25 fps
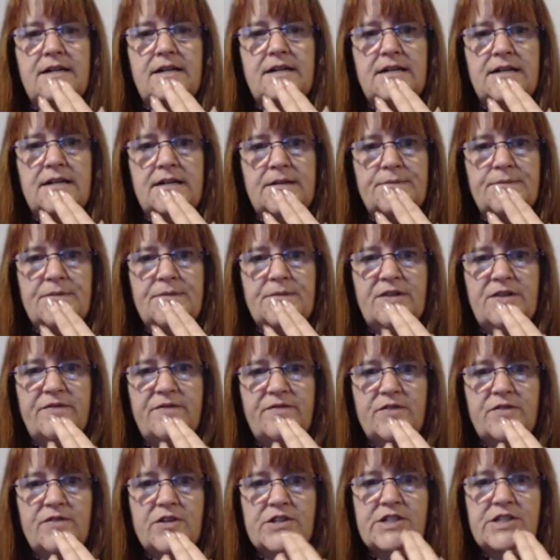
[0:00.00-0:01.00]

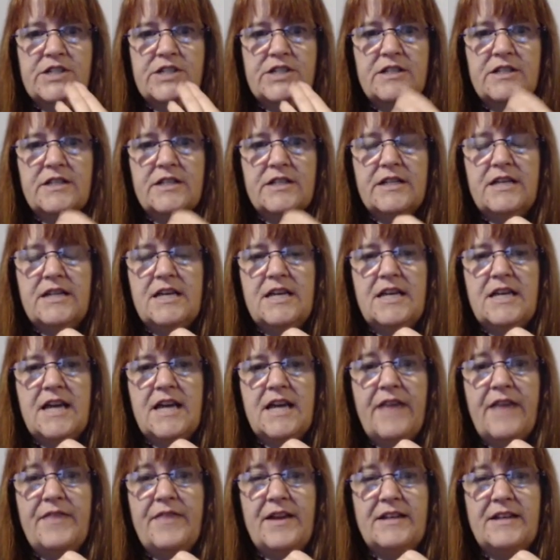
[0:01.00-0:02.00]
Unfortunately, he
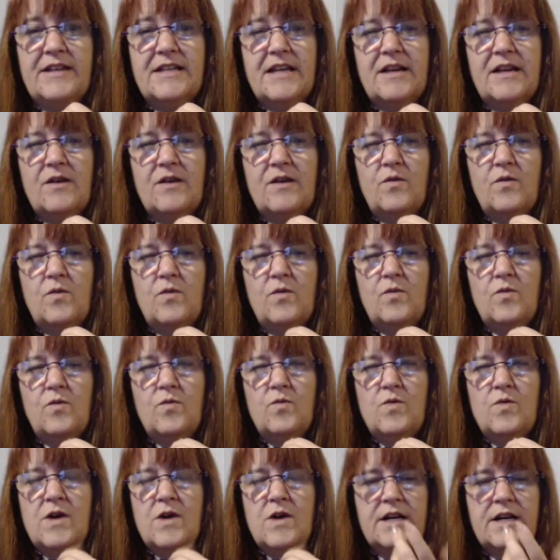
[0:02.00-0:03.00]
had that done at
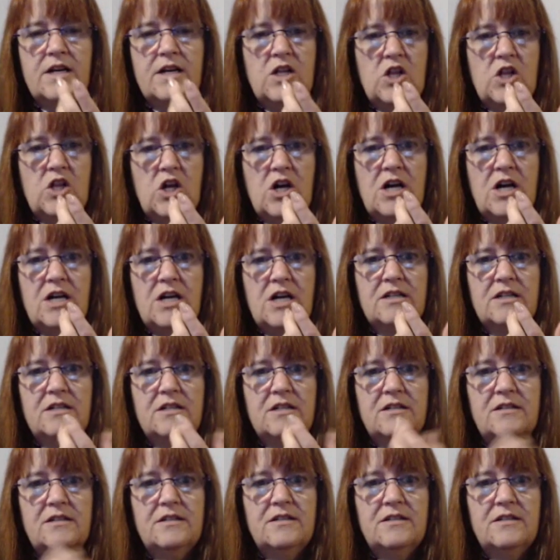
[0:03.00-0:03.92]
1 o'clock,